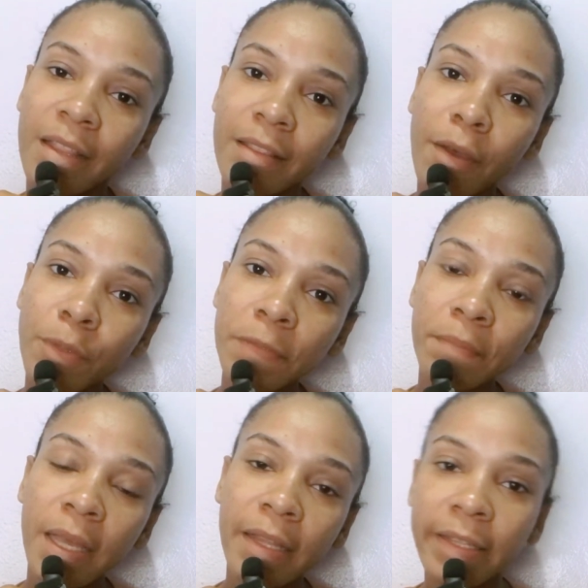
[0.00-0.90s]
that was
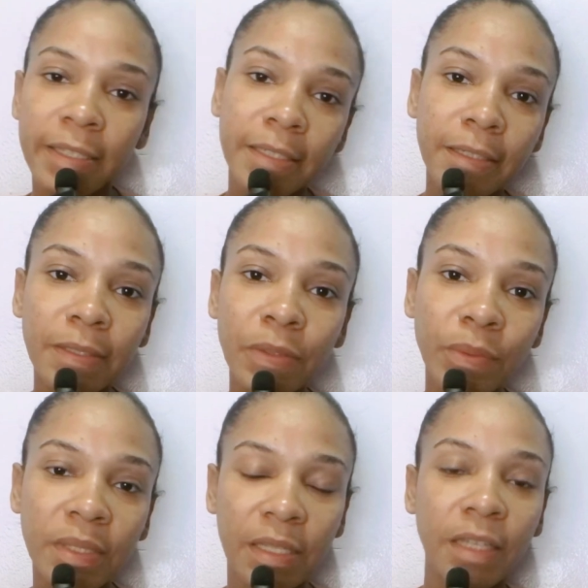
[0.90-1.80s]
my little 2
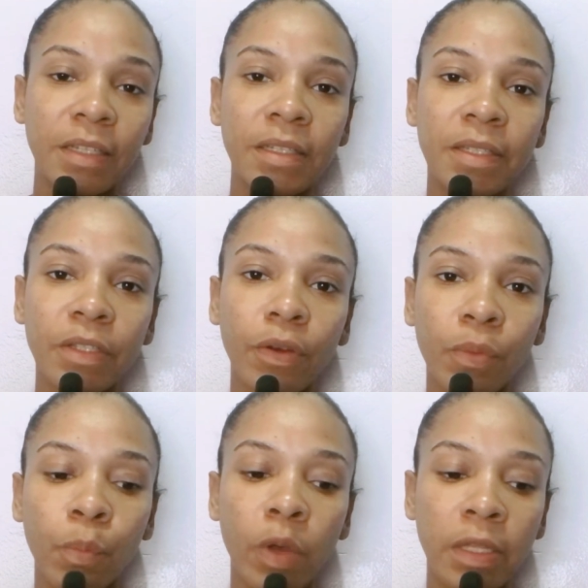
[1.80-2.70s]
cents
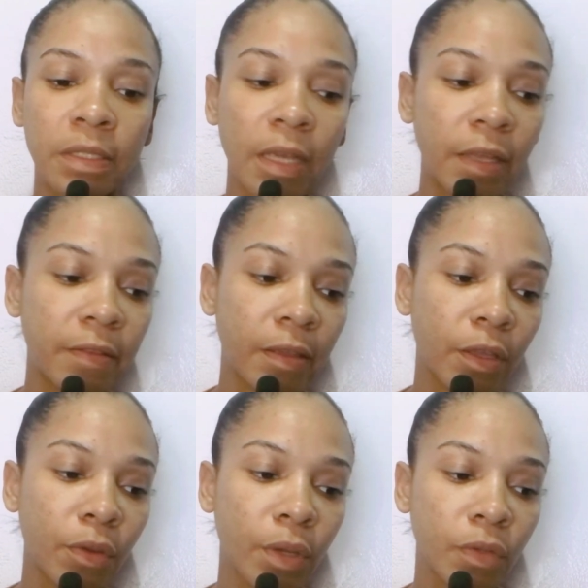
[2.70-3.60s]
on what I
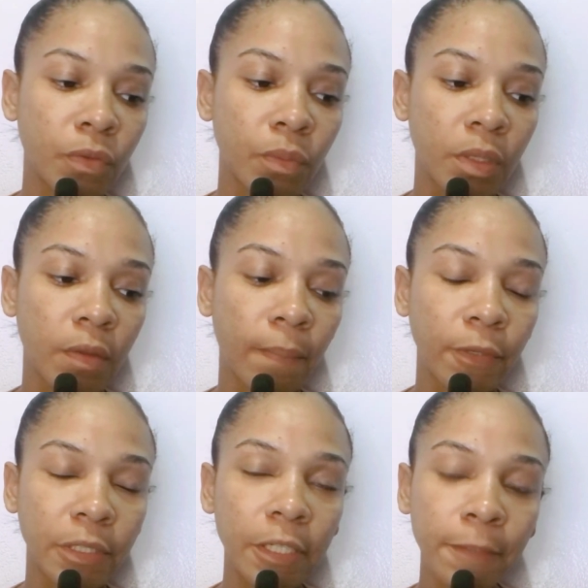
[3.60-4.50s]
think you can do with the
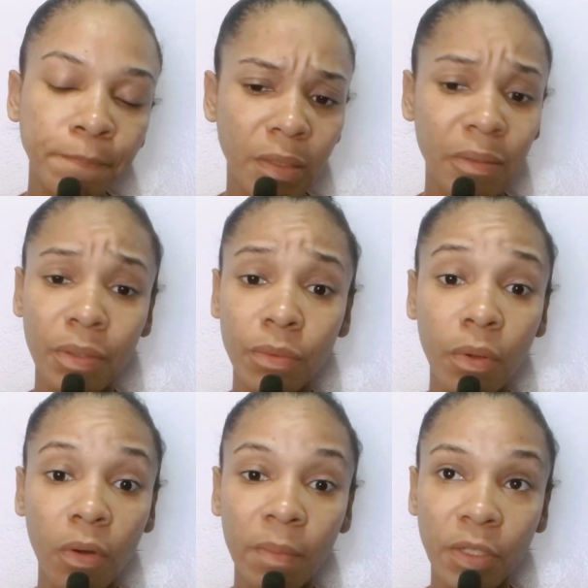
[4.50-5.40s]
money. So I do
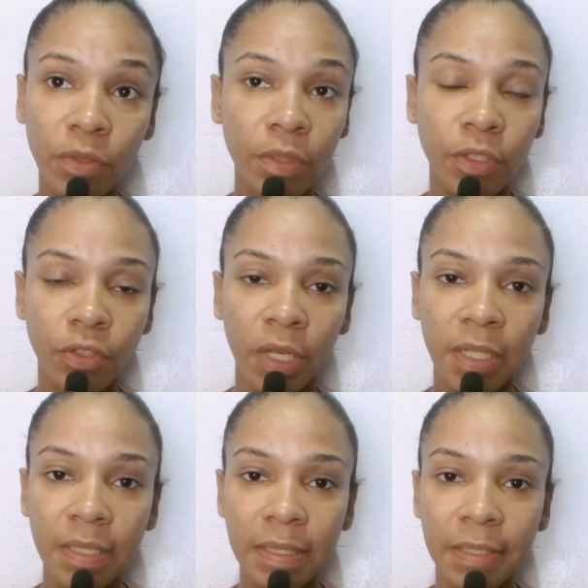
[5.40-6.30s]
hope that you enjoy
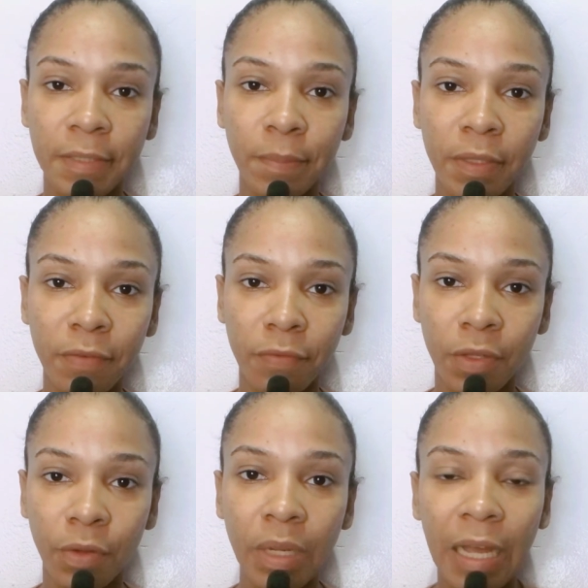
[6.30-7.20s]
this little bit of
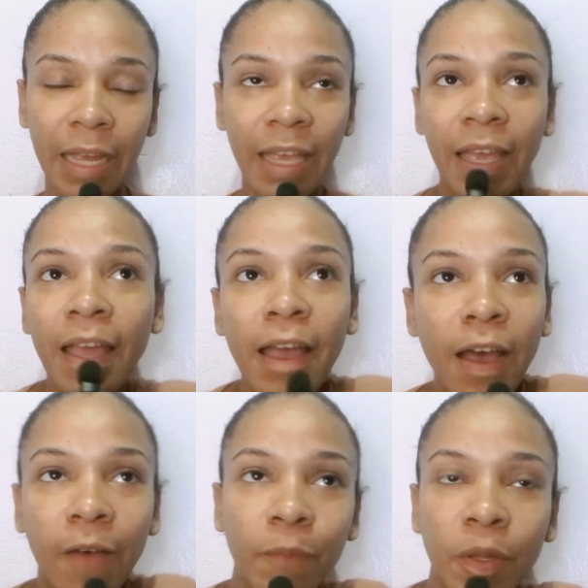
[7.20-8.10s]
video. I
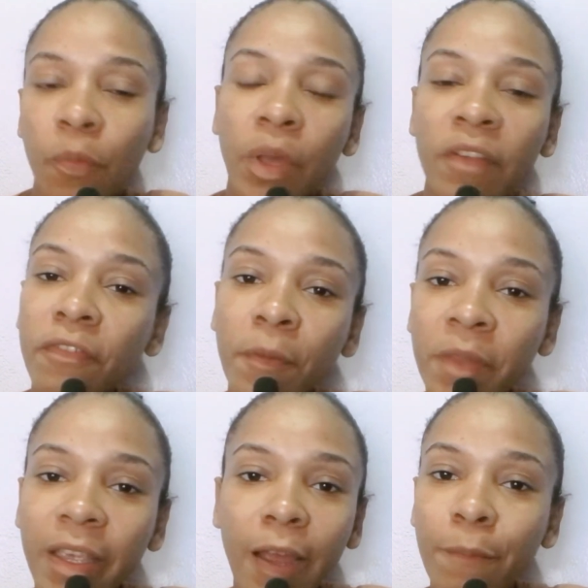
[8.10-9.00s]
have been away from
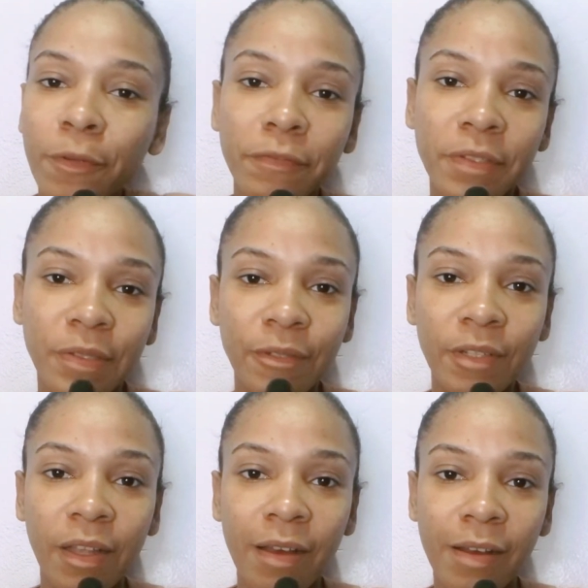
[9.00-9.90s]
the camera for so
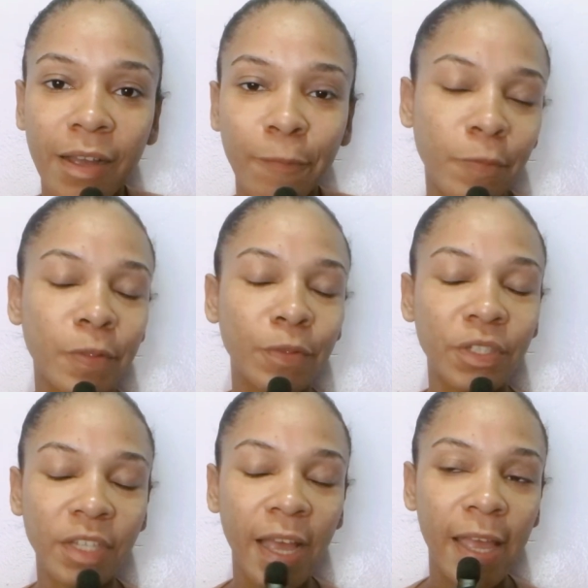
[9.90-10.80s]
long. I'm so
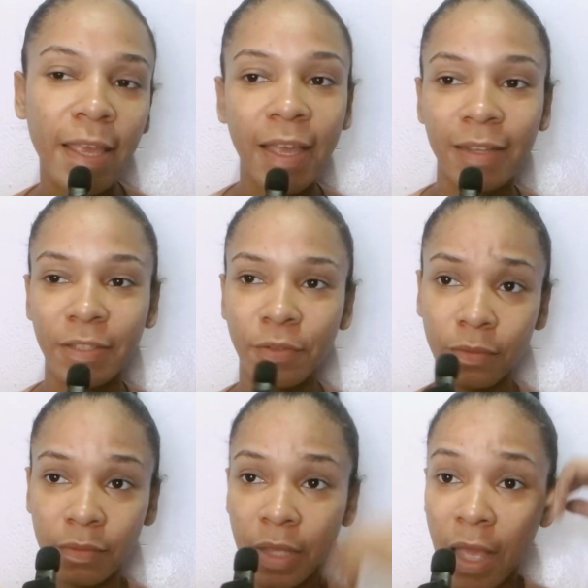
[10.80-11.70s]
shy and, you know,